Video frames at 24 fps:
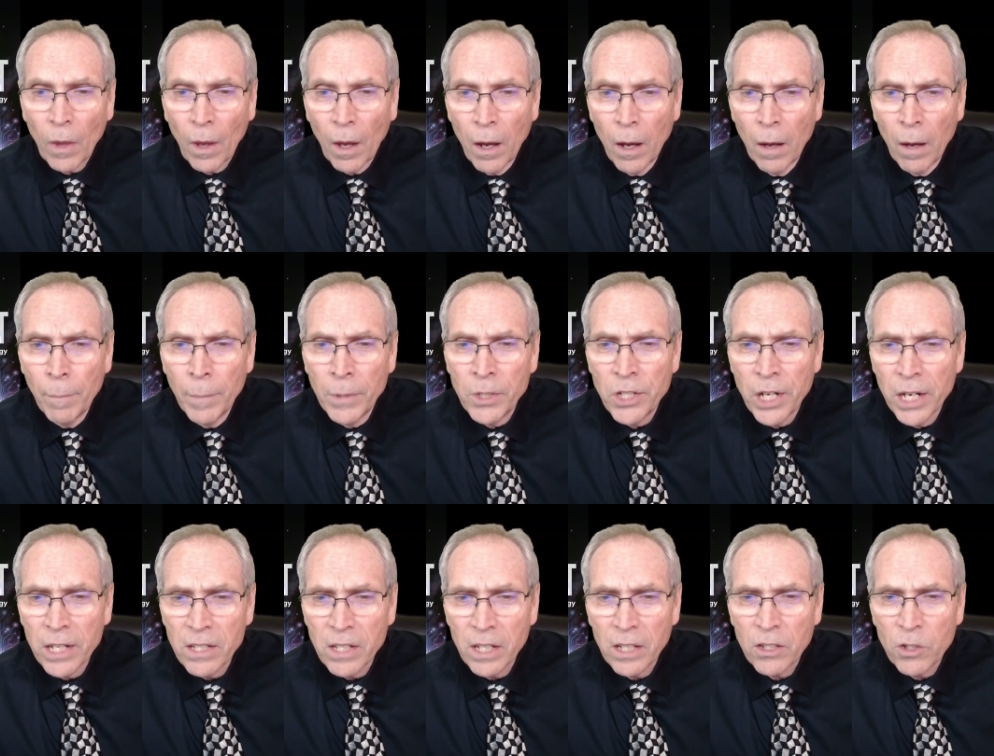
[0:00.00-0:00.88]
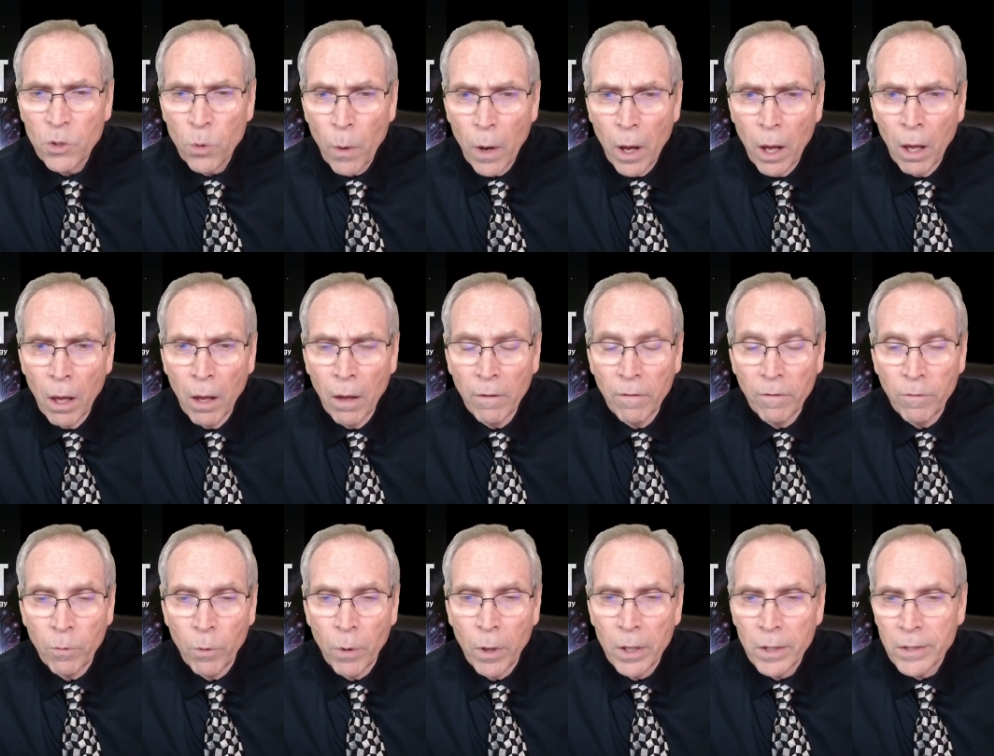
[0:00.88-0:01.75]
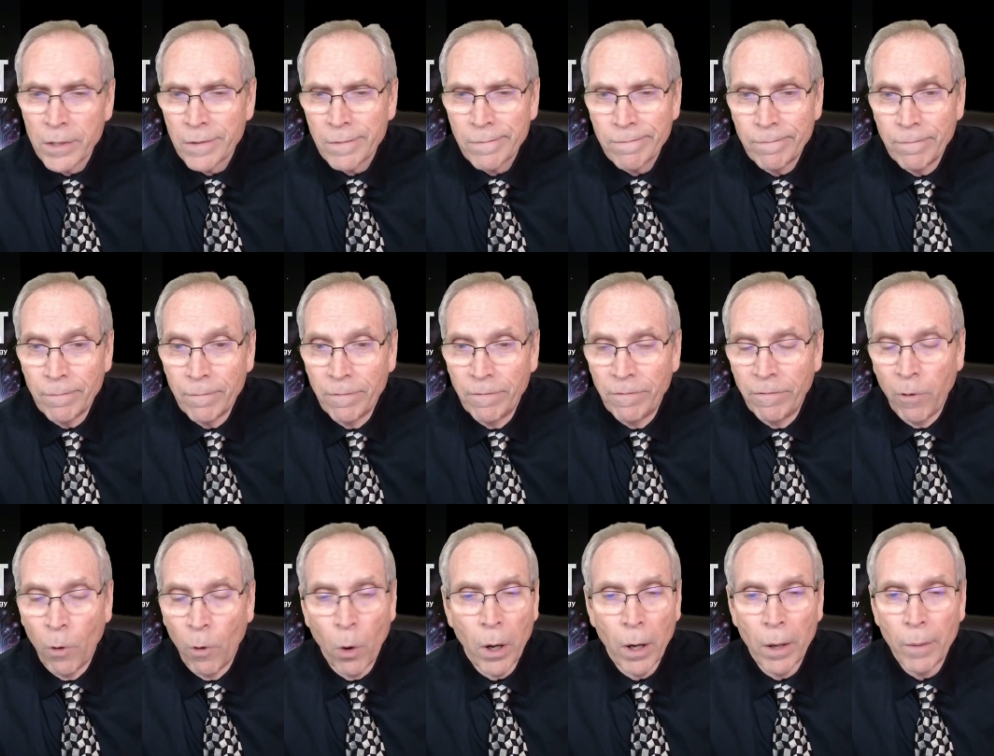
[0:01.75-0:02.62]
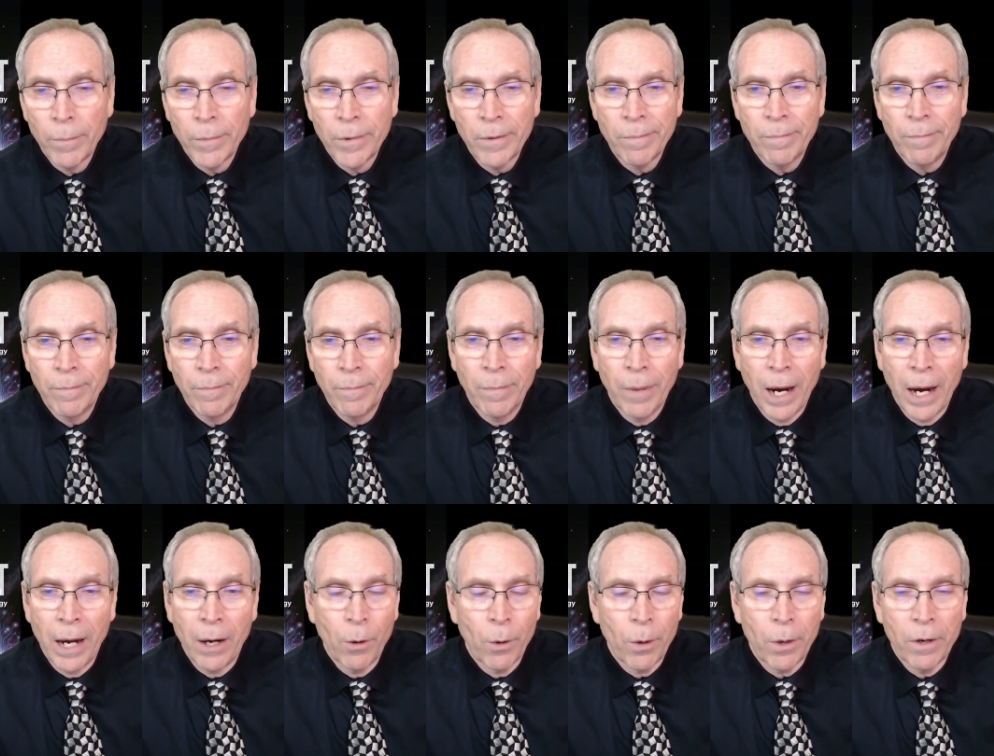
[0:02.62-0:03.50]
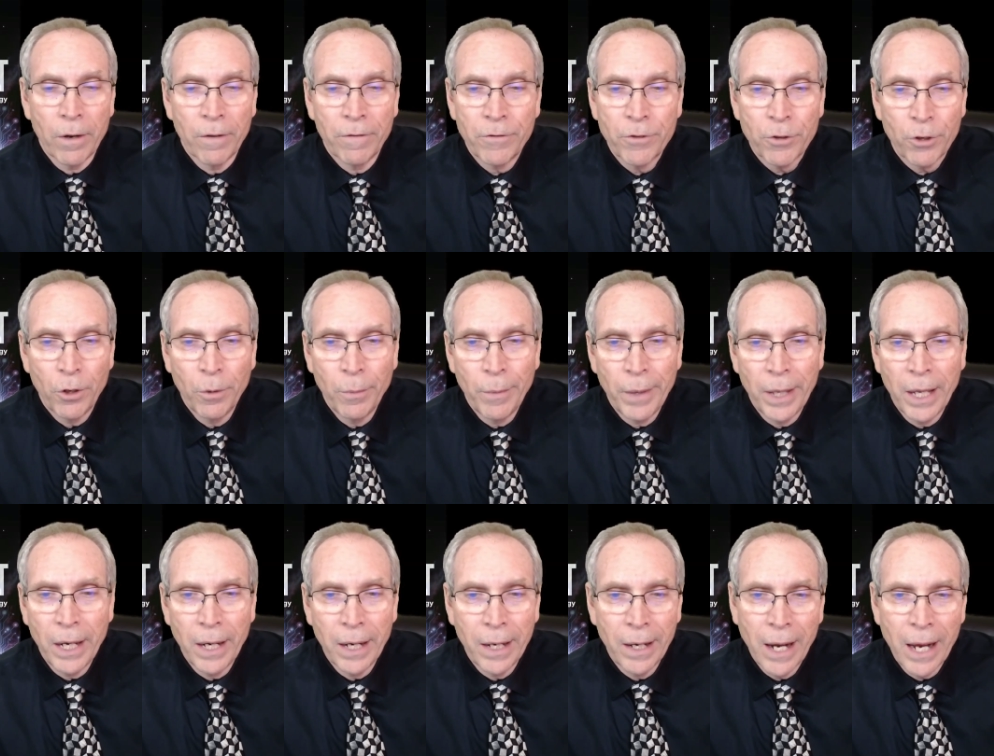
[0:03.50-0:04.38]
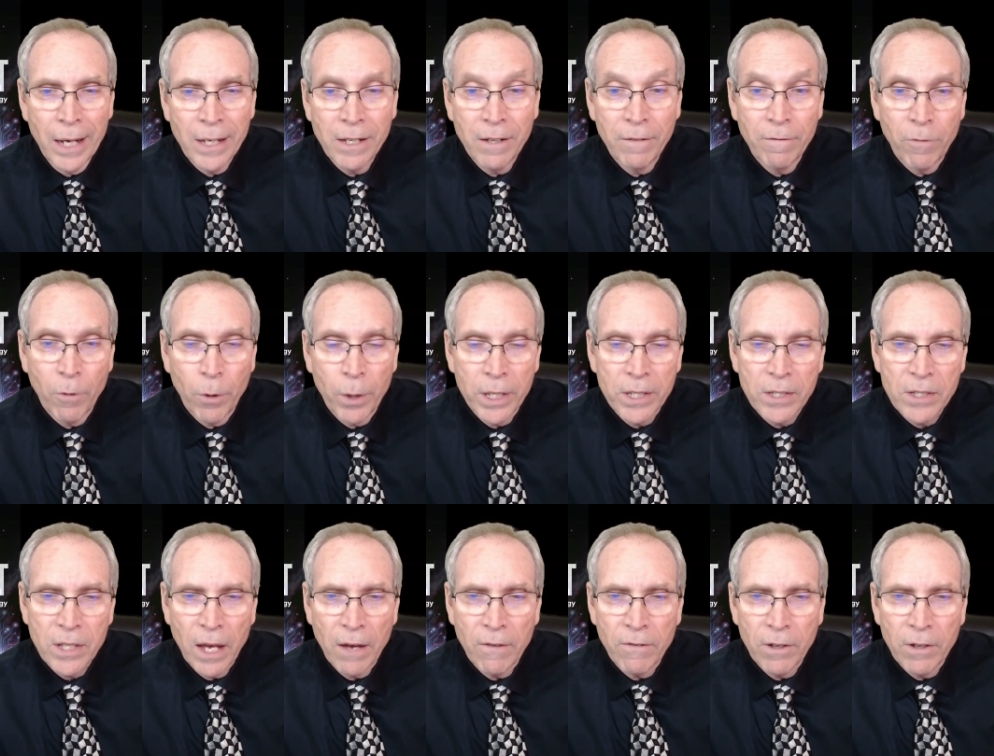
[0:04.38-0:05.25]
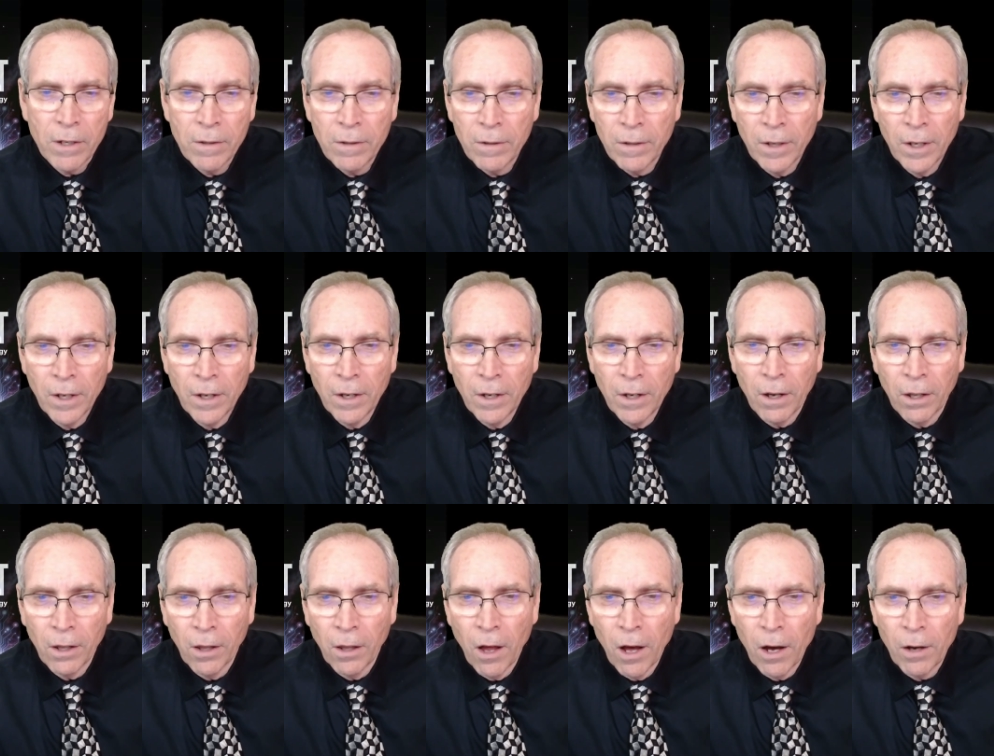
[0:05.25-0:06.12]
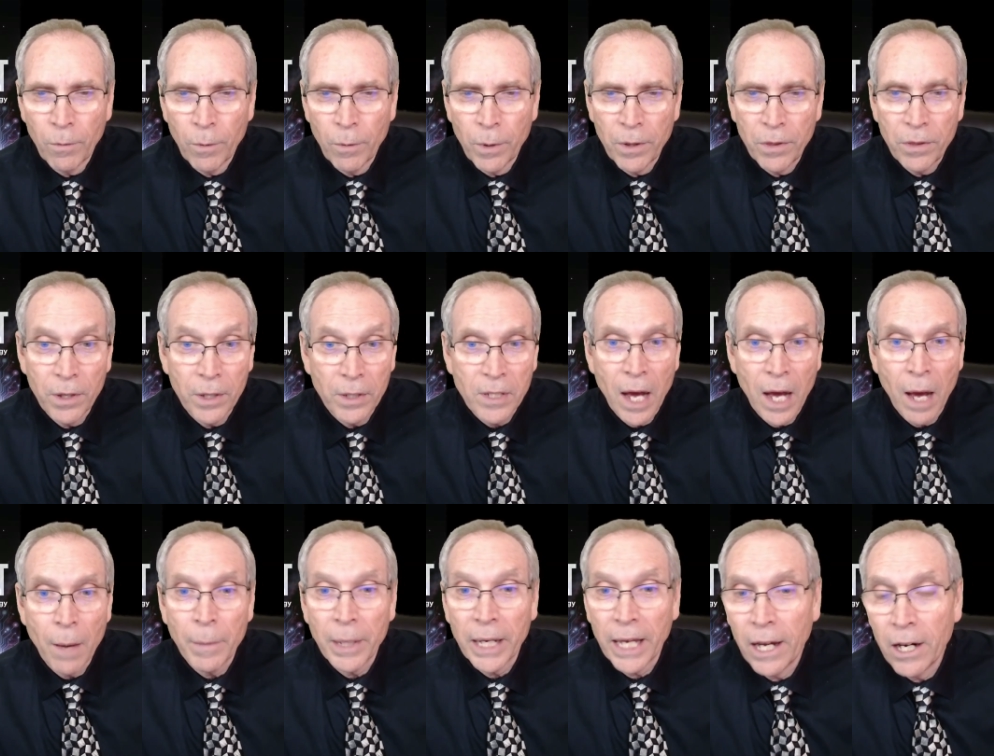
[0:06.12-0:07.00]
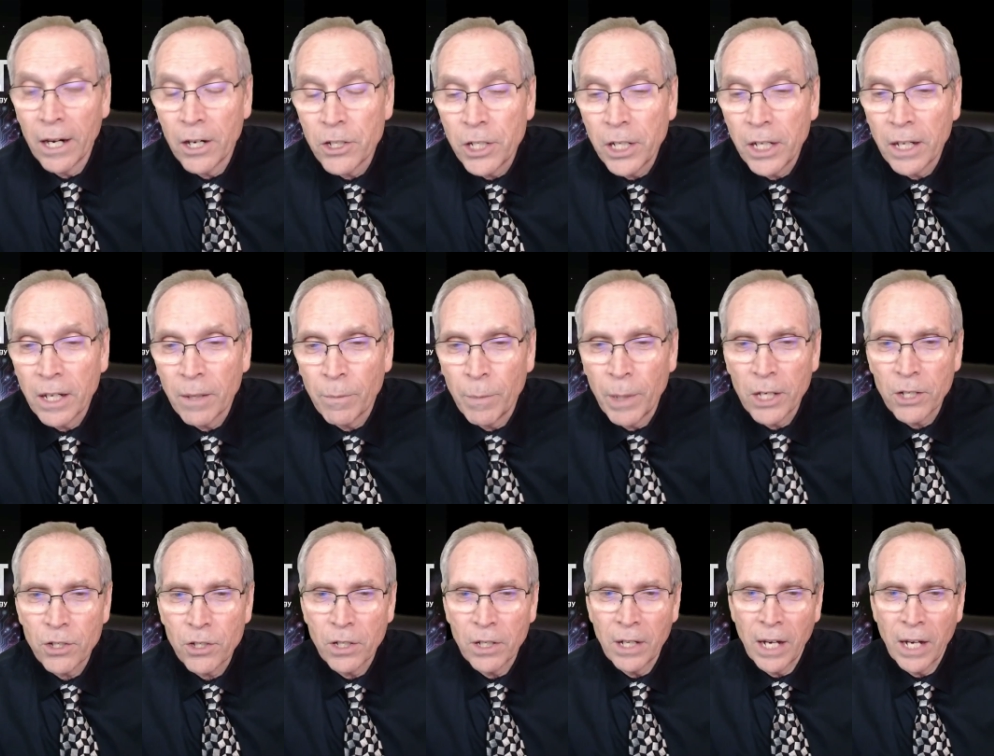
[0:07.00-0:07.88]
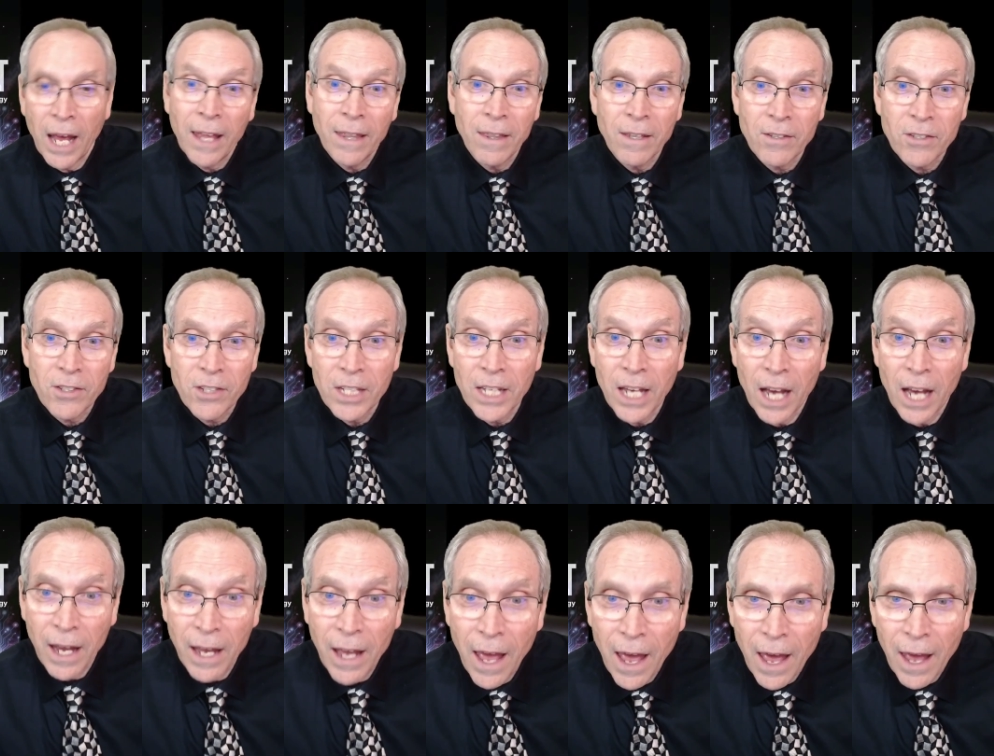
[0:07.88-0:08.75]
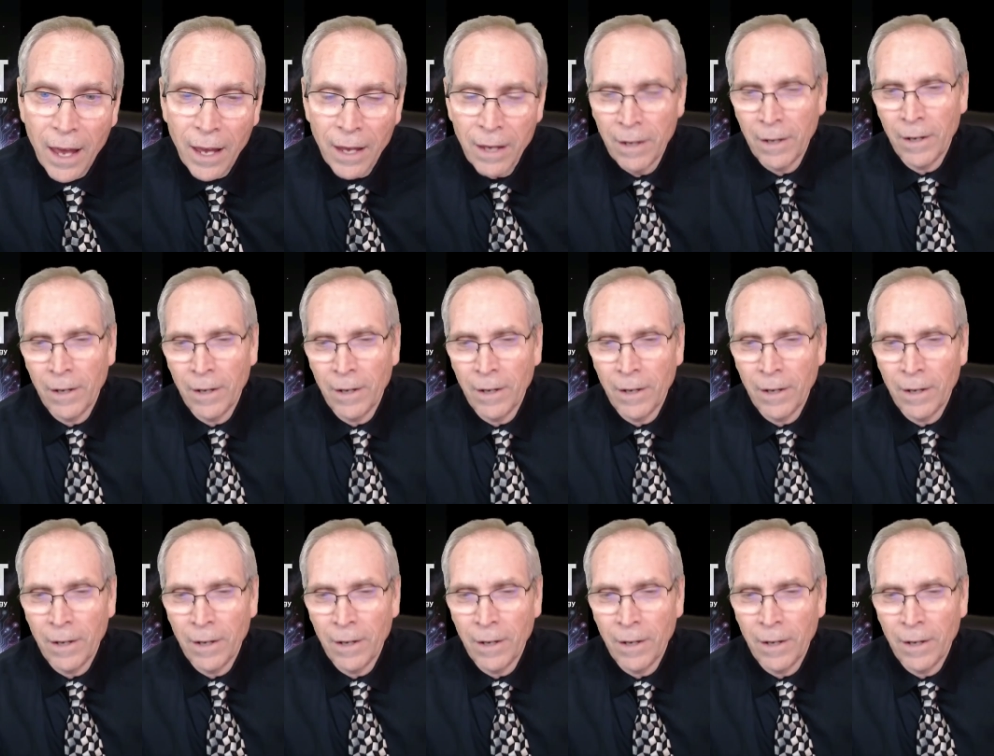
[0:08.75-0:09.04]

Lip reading: Majestic 12 was formed by an order of Truman in 1947, along with the Atomic Energy Commission and the CIA.